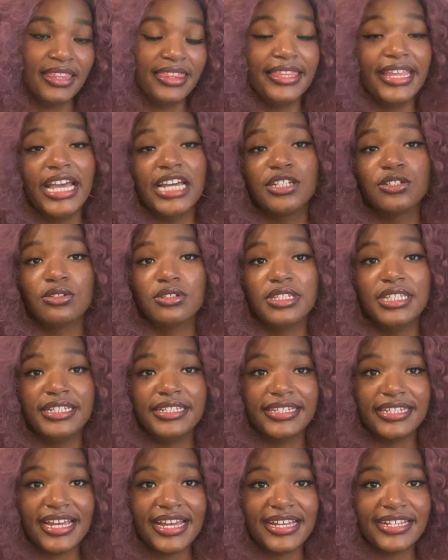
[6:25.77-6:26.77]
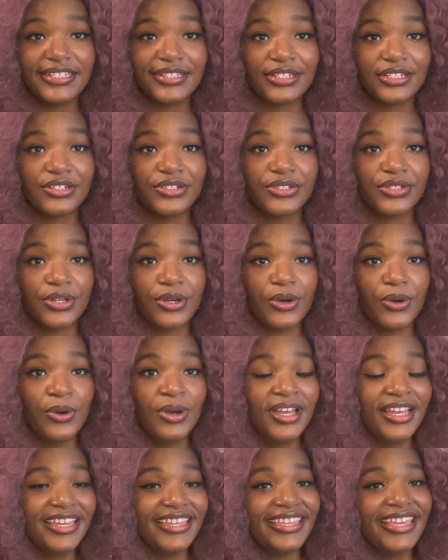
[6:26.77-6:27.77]
natural disaster. So
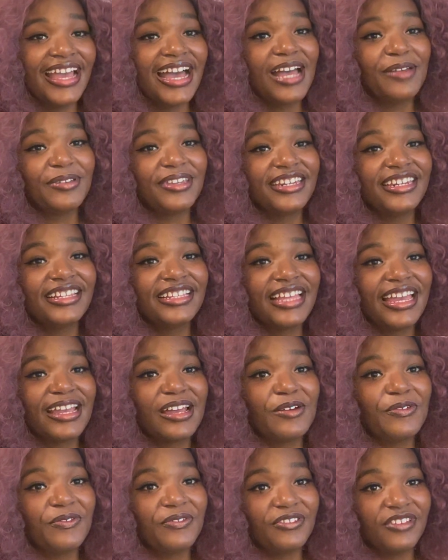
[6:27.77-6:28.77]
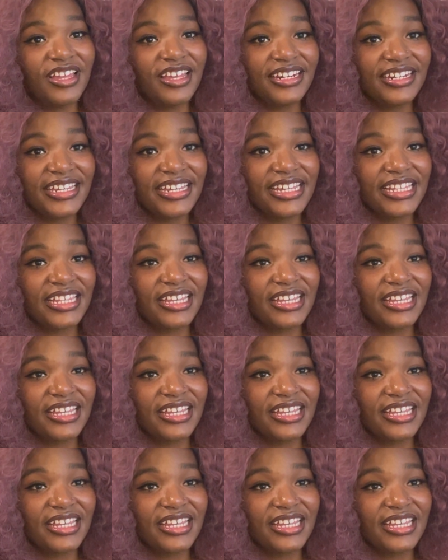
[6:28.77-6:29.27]
yeah, I'm getting like a flooding.